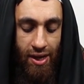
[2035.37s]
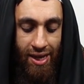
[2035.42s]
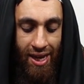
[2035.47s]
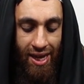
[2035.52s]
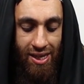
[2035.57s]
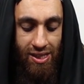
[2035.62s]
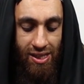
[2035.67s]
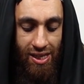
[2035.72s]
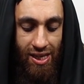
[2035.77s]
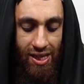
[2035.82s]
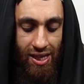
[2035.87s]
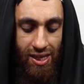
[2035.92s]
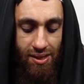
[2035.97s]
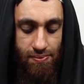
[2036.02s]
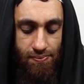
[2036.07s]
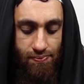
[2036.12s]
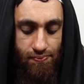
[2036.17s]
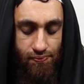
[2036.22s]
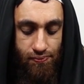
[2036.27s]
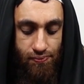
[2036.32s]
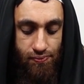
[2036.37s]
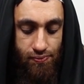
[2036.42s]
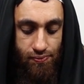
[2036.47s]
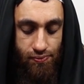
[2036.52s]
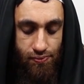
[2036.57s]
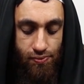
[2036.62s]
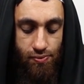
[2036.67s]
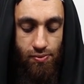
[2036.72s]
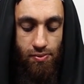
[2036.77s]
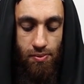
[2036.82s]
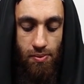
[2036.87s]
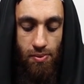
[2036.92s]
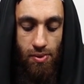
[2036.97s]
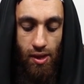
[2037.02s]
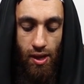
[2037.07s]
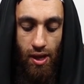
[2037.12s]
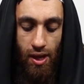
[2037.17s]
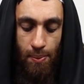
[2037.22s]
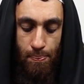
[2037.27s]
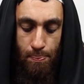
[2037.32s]
get the
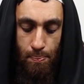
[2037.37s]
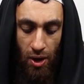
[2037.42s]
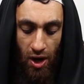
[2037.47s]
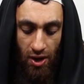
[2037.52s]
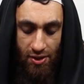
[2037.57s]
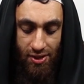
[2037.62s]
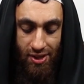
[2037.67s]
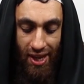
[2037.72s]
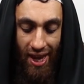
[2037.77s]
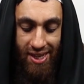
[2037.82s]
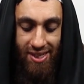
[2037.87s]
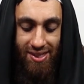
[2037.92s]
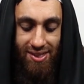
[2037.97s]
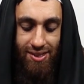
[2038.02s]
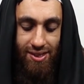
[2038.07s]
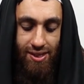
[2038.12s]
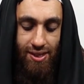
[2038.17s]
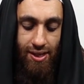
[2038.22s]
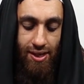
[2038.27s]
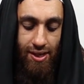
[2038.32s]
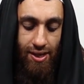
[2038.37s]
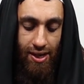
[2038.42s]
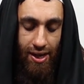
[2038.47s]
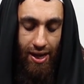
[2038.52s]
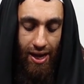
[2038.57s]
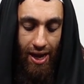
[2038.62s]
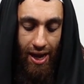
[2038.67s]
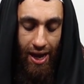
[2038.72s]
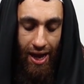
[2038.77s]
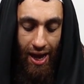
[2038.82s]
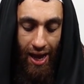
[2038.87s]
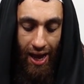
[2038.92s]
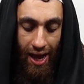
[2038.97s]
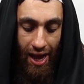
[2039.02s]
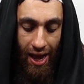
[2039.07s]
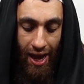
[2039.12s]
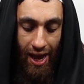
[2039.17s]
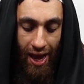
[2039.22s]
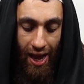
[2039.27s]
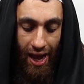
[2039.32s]
birth dates
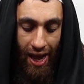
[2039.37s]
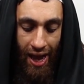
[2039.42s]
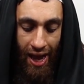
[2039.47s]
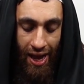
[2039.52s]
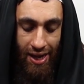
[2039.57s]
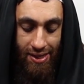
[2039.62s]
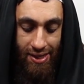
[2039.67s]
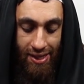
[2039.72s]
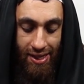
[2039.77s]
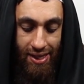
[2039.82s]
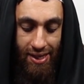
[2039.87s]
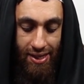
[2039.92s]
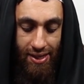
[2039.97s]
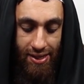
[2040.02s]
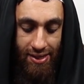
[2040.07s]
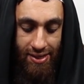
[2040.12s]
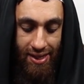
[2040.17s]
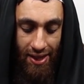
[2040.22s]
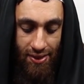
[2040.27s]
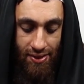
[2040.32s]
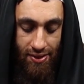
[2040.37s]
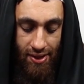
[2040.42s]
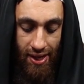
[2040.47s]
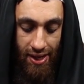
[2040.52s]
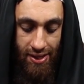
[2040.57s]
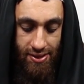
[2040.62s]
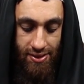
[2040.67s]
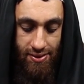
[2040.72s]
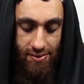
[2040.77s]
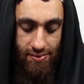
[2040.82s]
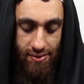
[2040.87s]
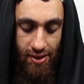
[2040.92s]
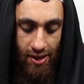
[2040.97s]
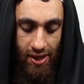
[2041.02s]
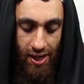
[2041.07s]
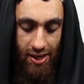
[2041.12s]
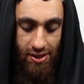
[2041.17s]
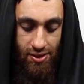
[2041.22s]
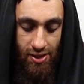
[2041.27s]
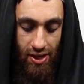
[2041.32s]
and the death dates.
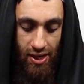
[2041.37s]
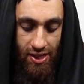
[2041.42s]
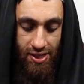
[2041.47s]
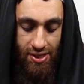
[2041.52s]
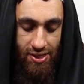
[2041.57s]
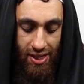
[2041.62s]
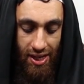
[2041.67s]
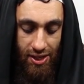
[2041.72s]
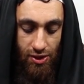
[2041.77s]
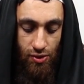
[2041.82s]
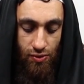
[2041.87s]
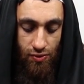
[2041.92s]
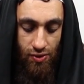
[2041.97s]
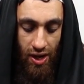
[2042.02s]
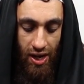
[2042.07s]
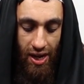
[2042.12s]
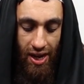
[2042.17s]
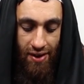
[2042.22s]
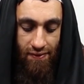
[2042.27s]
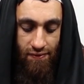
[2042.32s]
Okay, so at least then you've got